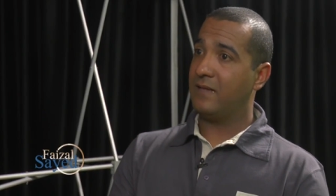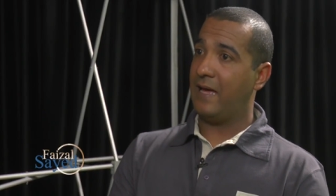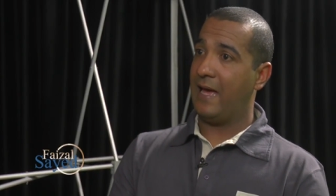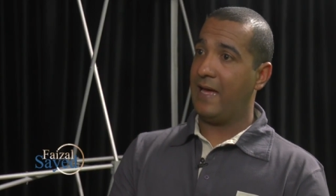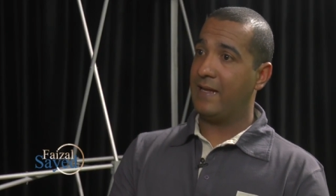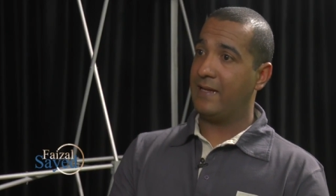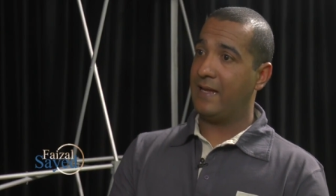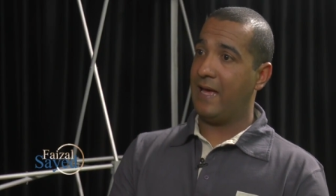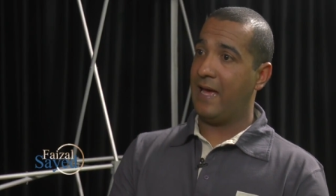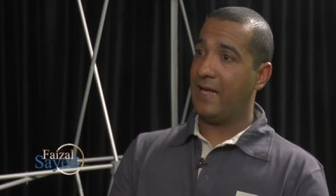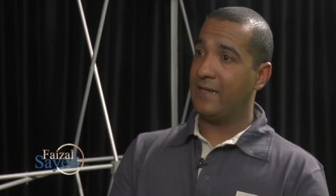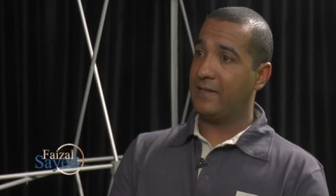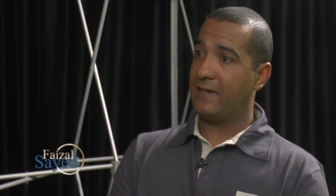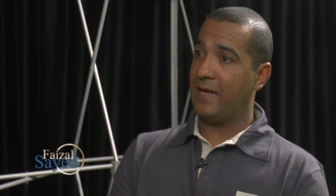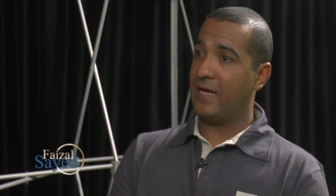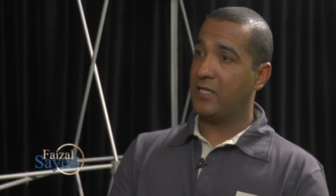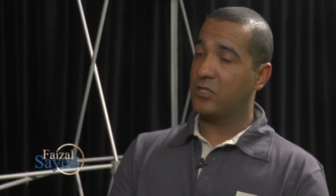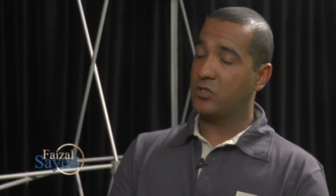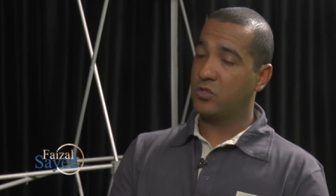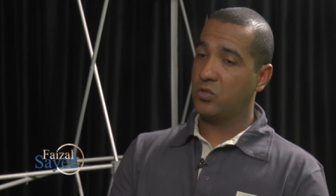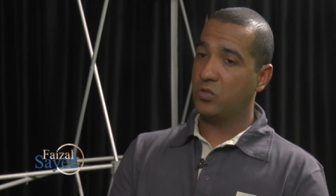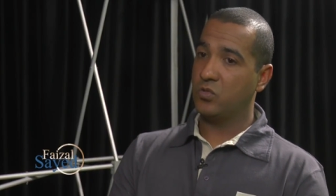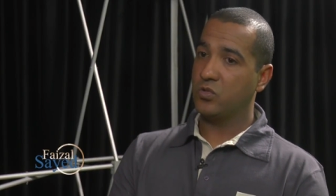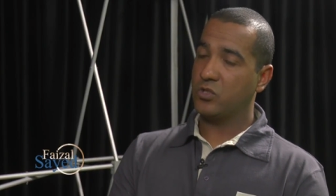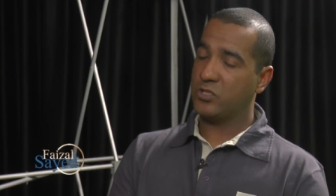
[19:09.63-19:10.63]

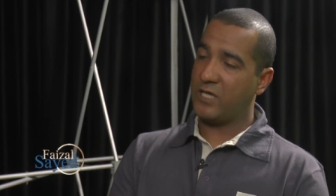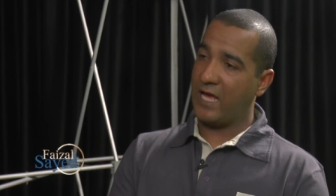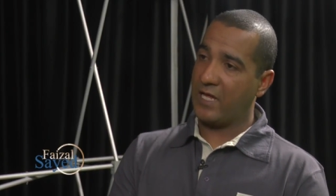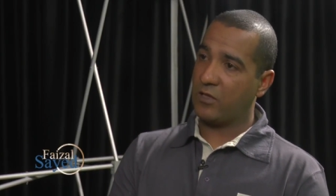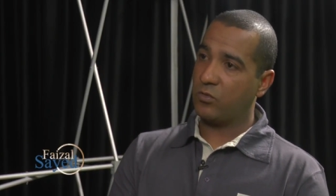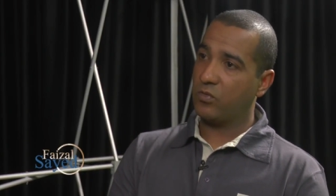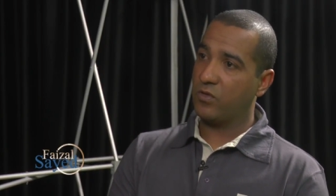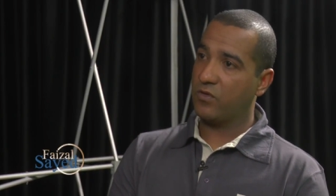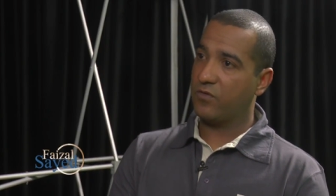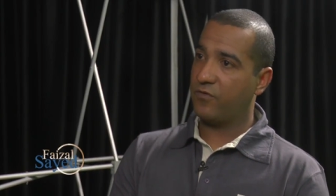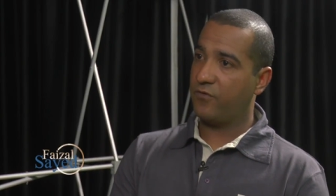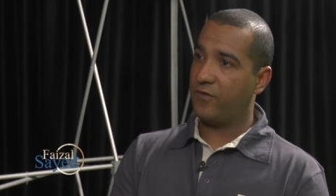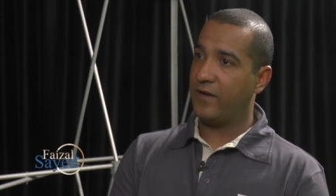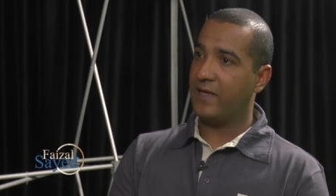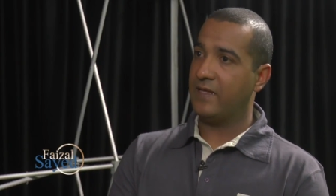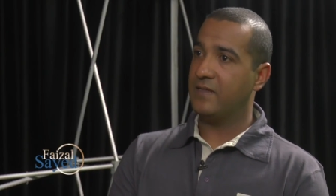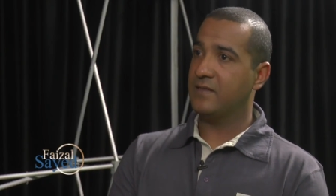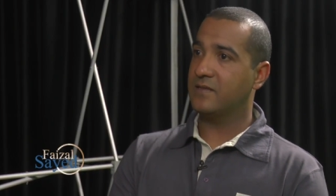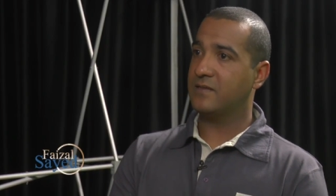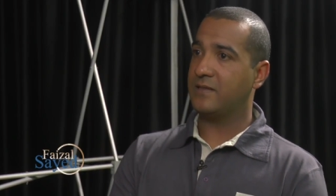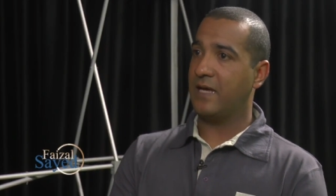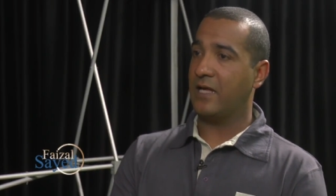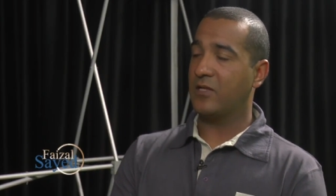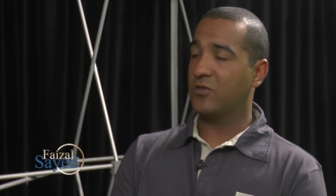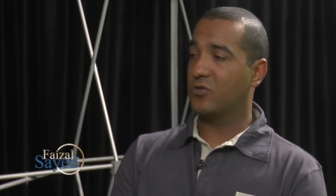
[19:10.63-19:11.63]
and to chat with
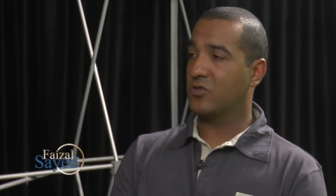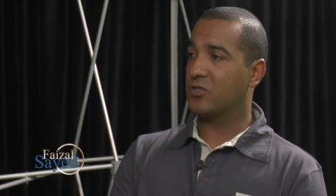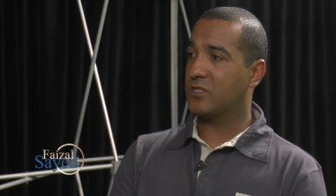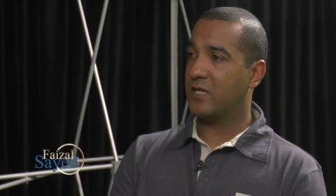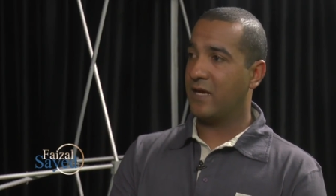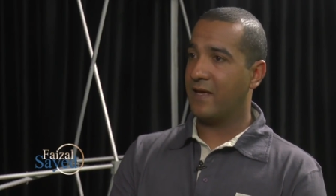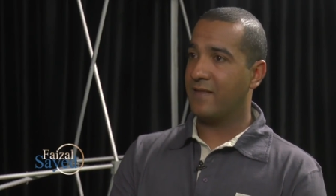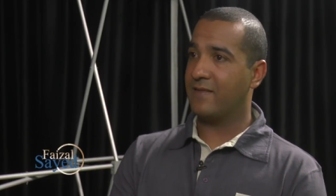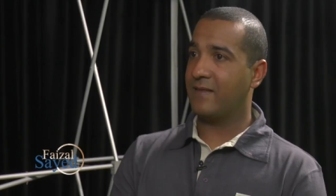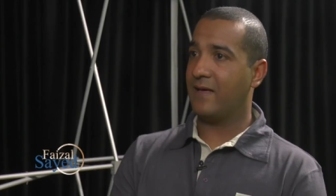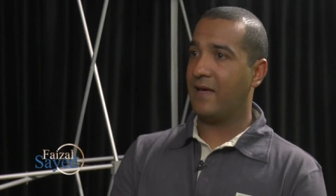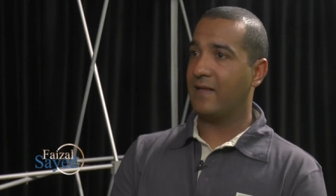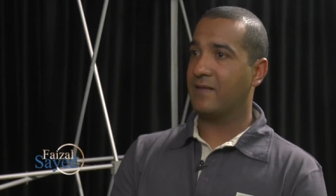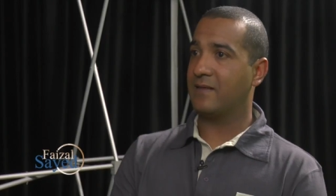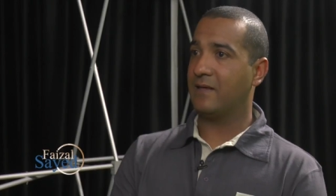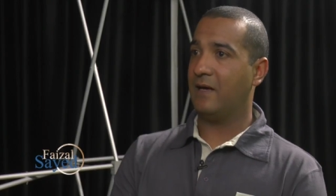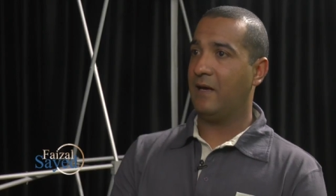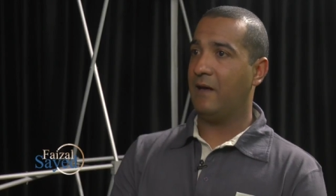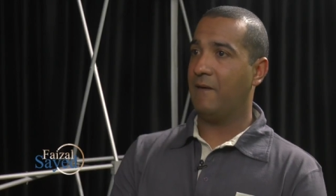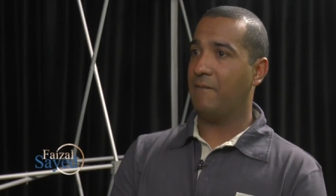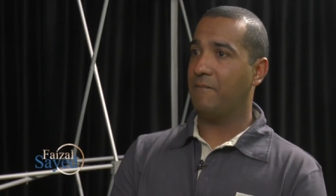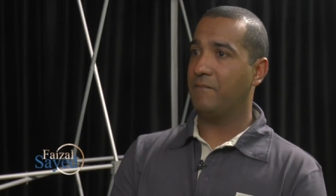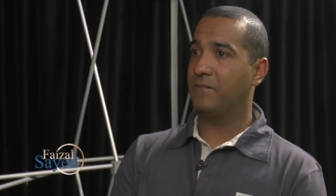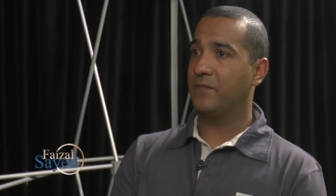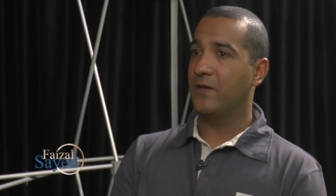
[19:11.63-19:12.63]
friends and to say
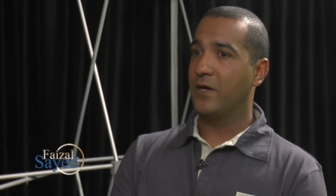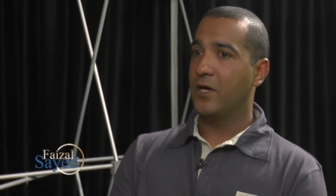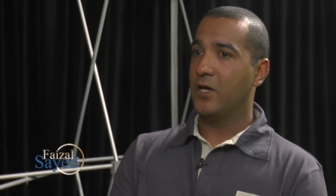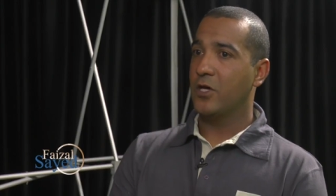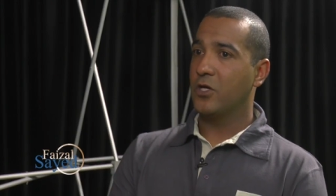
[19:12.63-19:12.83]
that,